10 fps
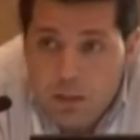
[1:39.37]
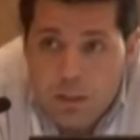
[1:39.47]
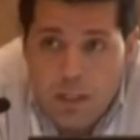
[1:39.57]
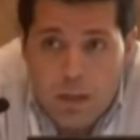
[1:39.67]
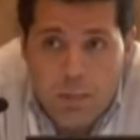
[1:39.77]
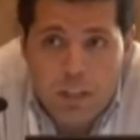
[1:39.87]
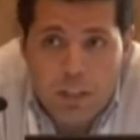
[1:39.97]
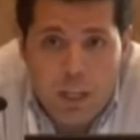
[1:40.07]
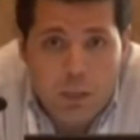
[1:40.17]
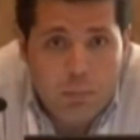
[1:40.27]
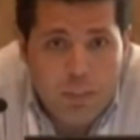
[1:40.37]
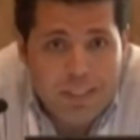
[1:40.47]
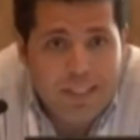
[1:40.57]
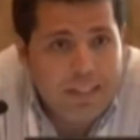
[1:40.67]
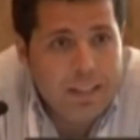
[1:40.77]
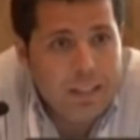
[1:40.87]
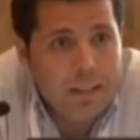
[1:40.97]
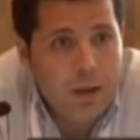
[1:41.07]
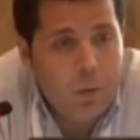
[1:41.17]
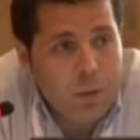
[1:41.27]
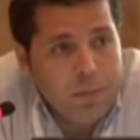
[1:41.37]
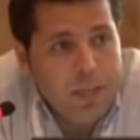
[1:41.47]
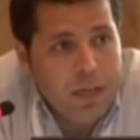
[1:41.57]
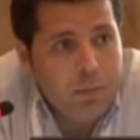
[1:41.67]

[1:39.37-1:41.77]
Today, I'm actually not presenting a website.